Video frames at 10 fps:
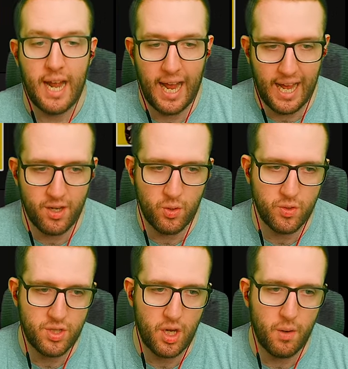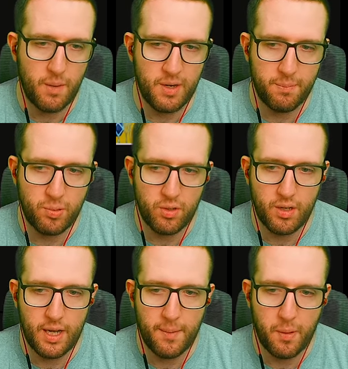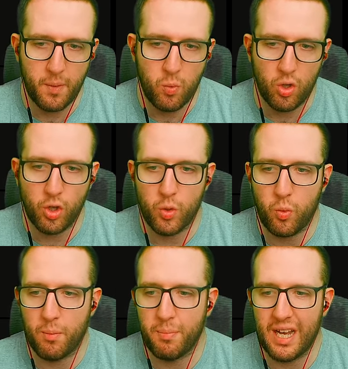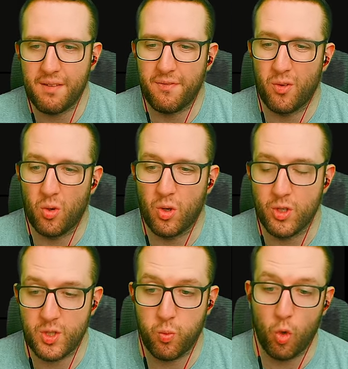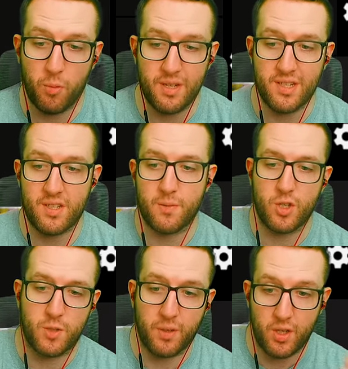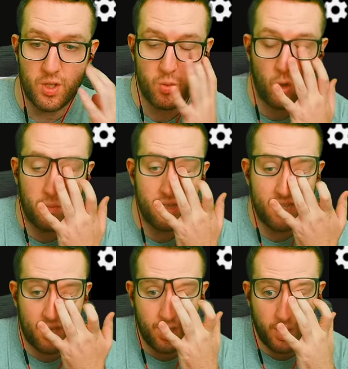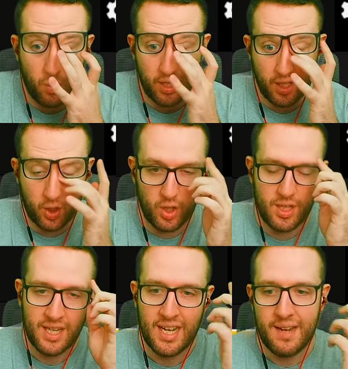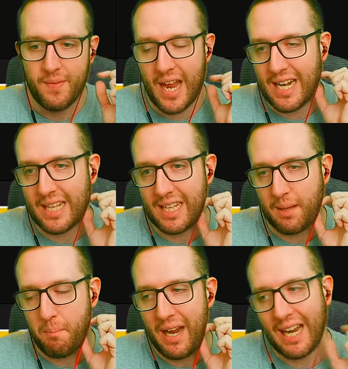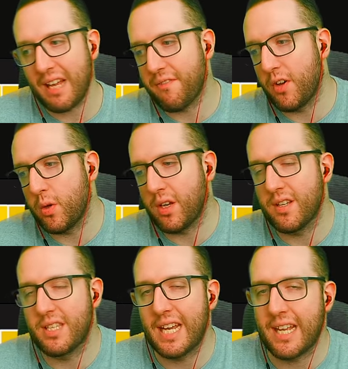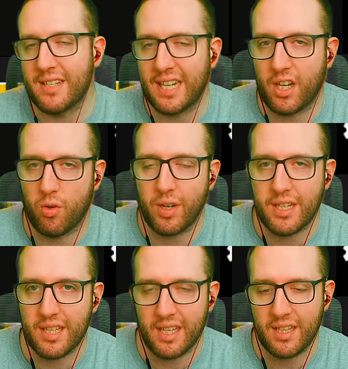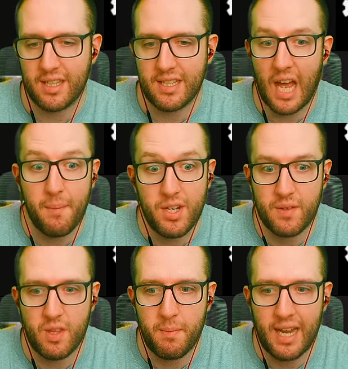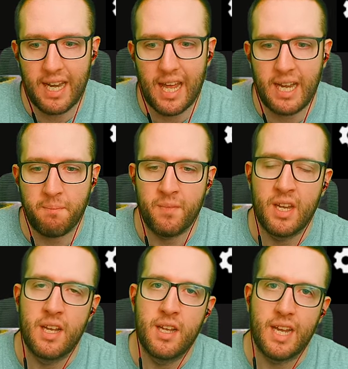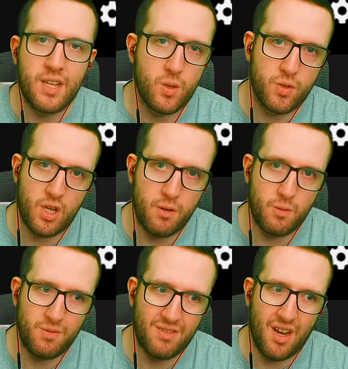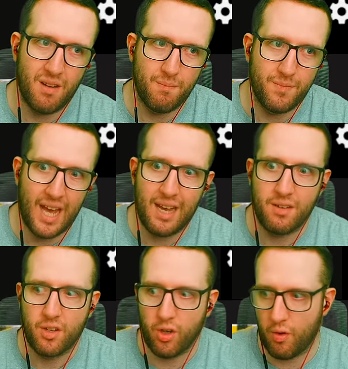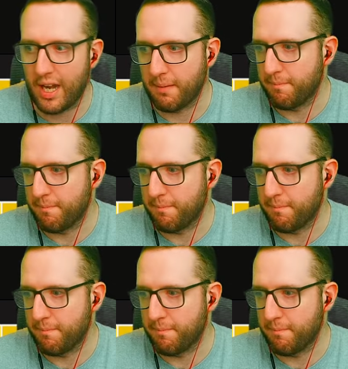And also, I'm going to put probably one good, one bad for Swarmers, just because Swarmers is actually quite good. Anything melee focused that isn't increasing the damage of the melee is also not that great.